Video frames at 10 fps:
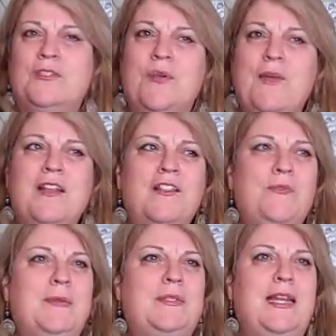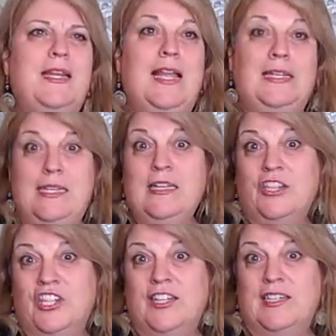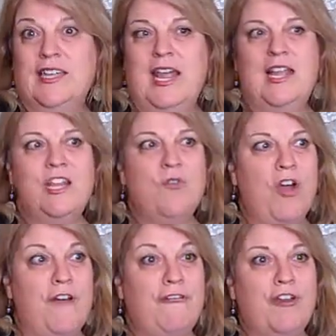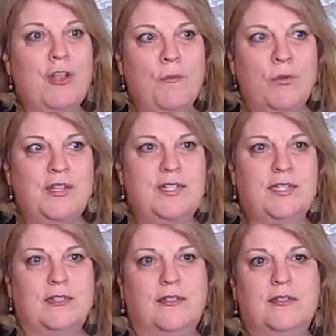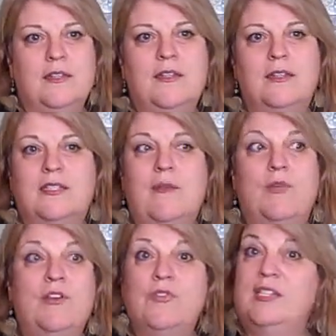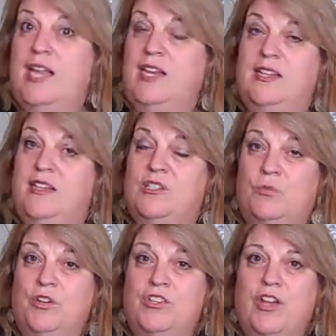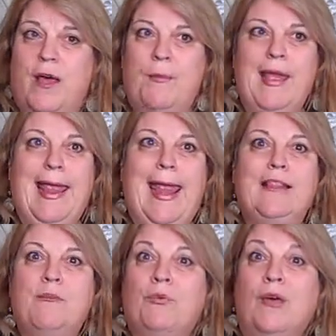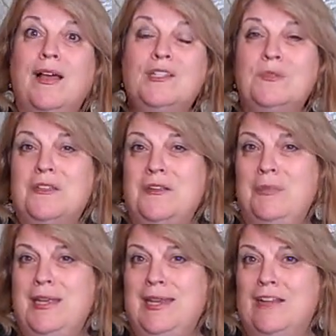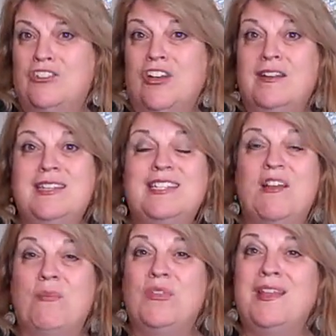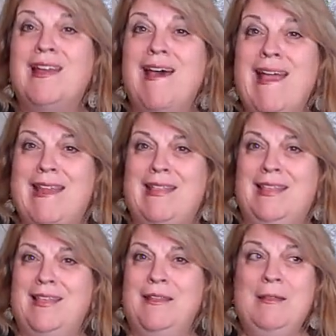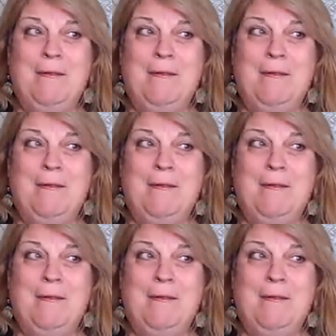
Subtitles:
So I went on the website and I did look, and they were offering a book deal to someone who attended this workshop, and the prize was going to be announced on December the 9th.